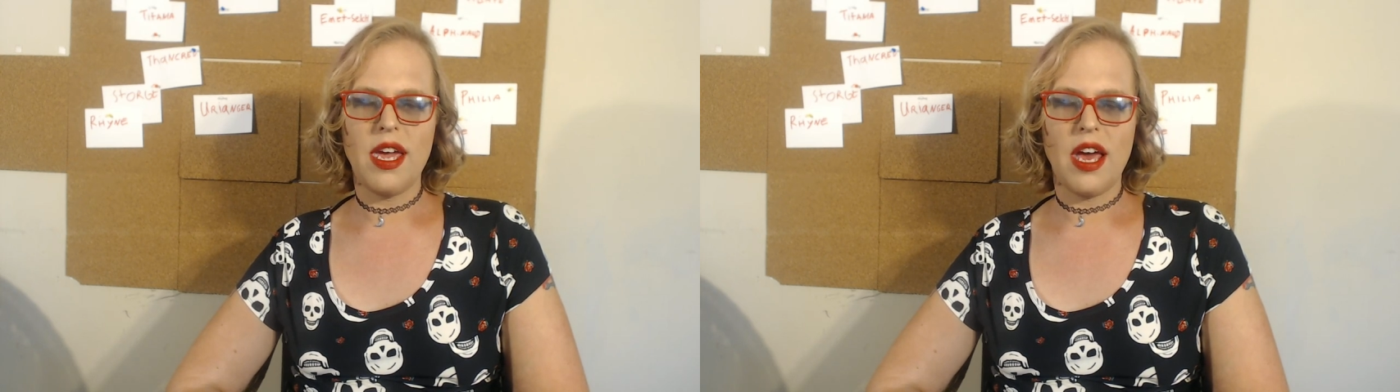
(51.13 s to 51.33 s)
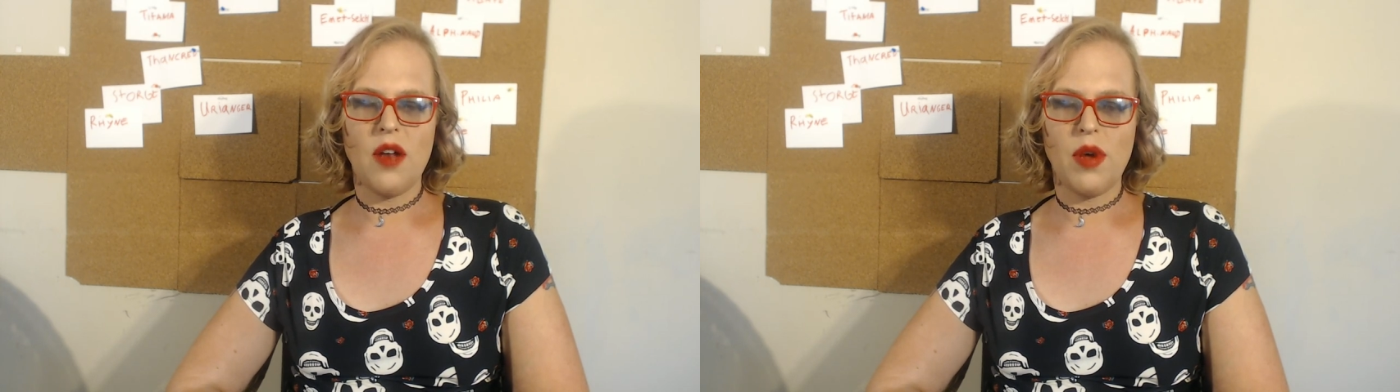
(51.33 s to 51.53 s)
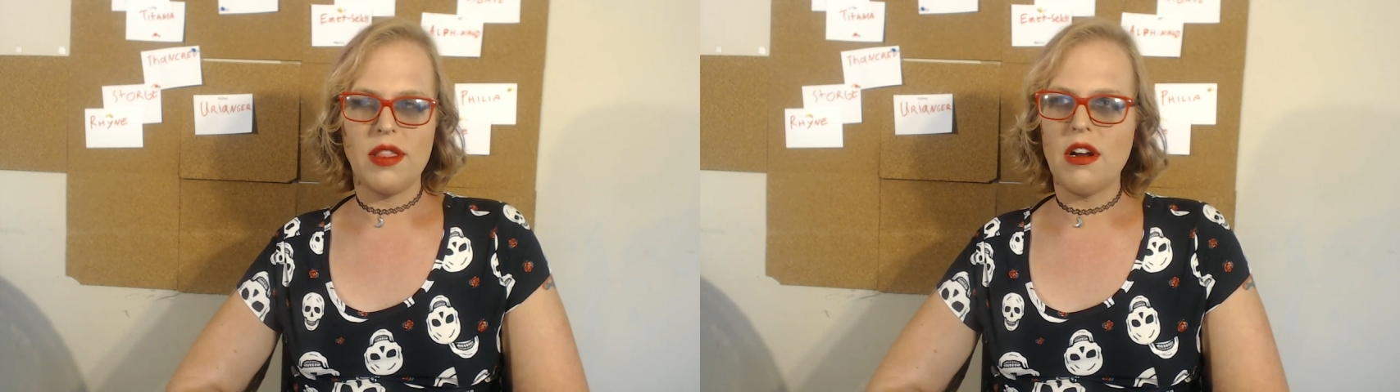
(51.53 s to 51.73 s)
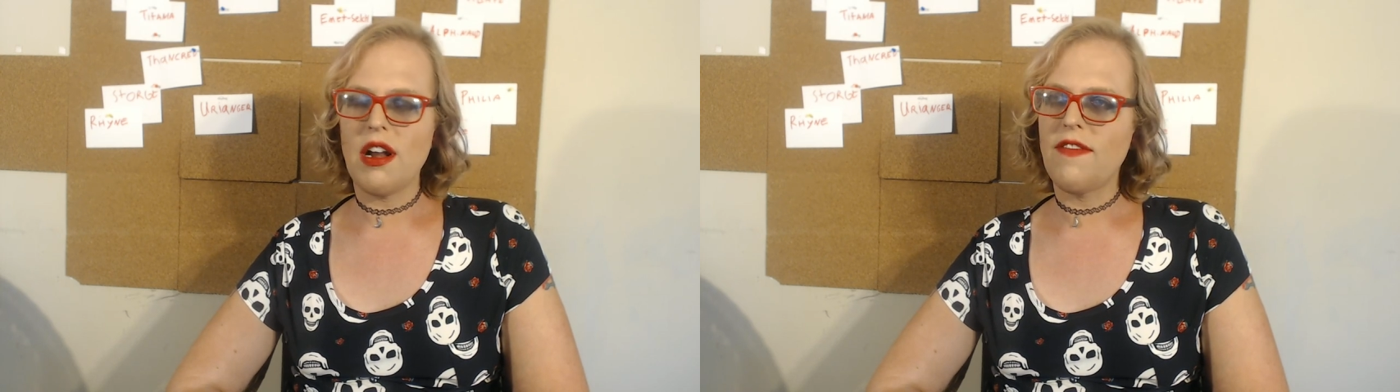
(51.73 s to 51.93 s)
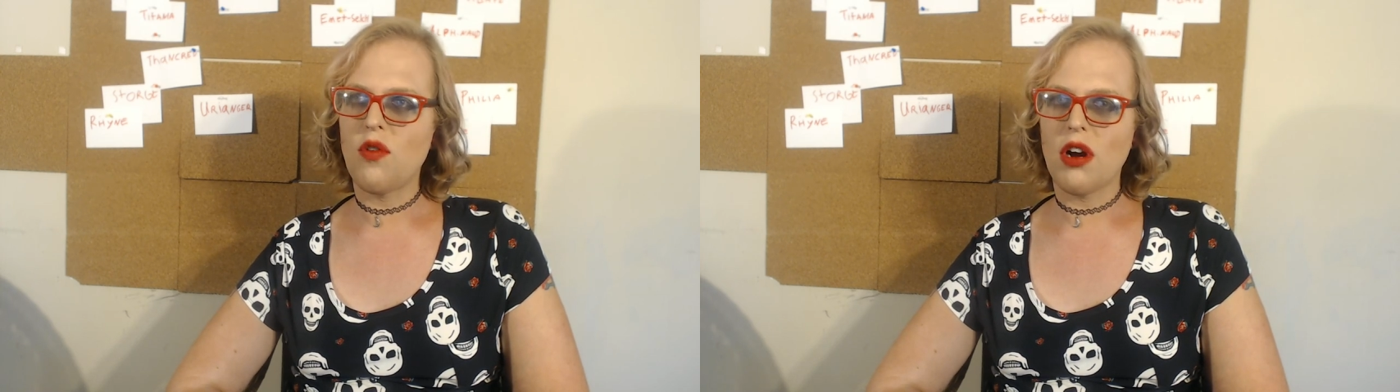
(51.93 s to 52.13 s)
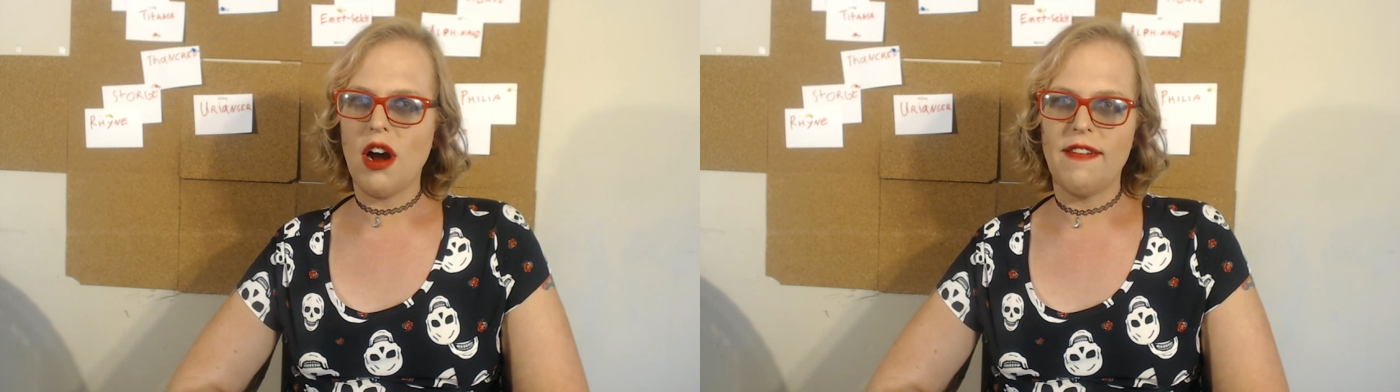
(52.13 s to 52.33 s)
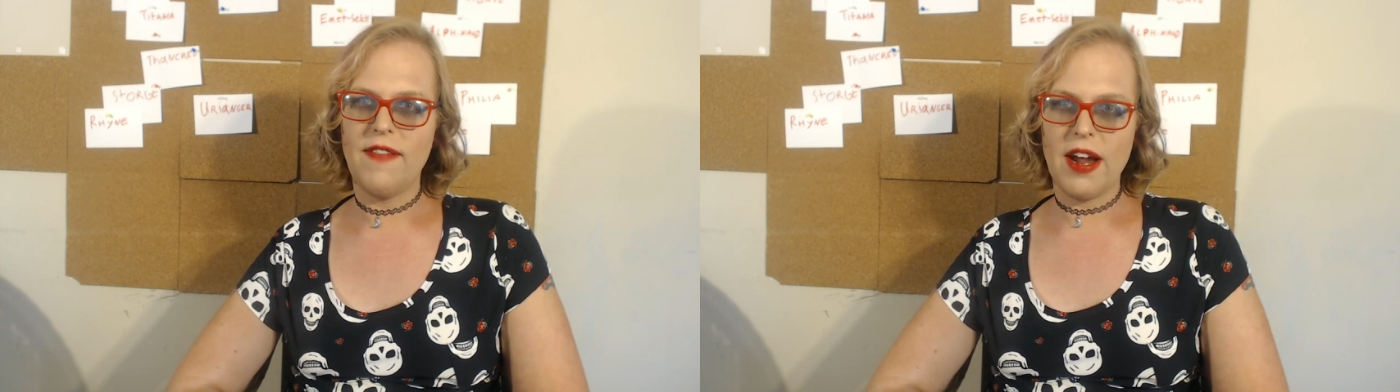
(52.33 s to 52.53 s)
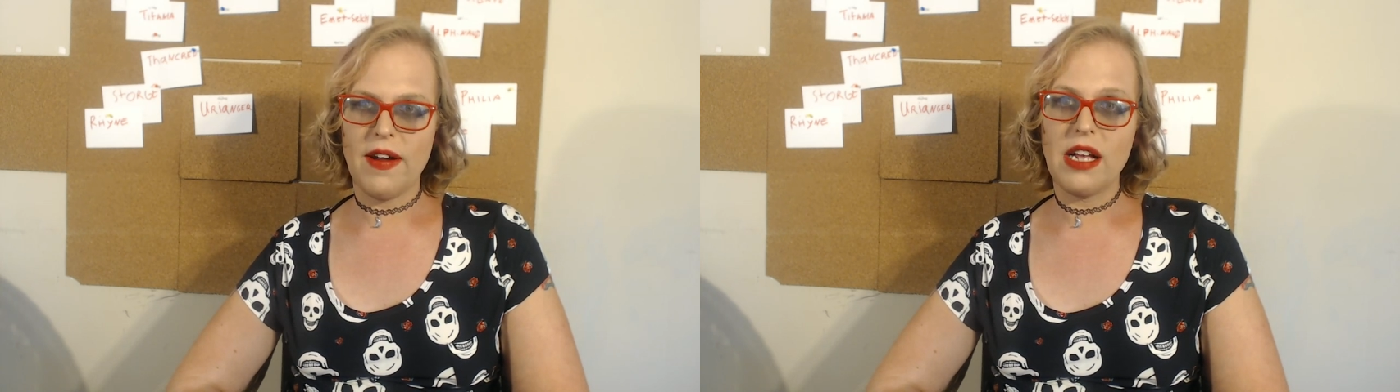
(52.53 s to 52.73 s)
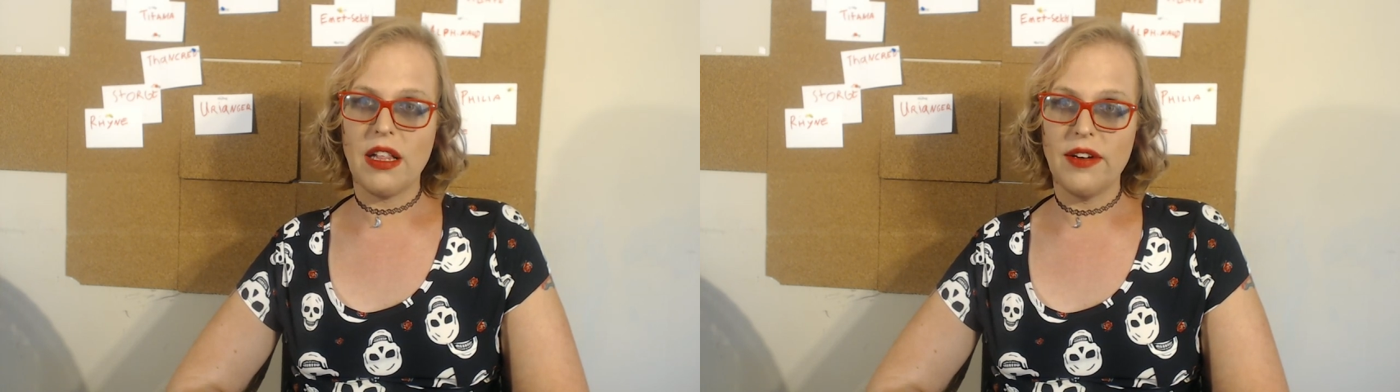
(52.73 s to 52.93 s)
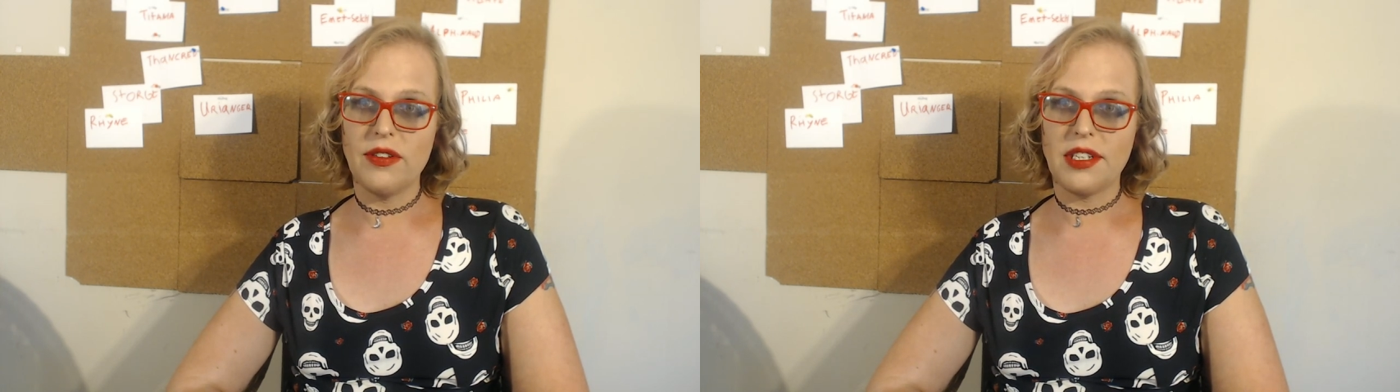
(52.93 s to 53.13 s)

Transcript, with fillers: and 134 are very close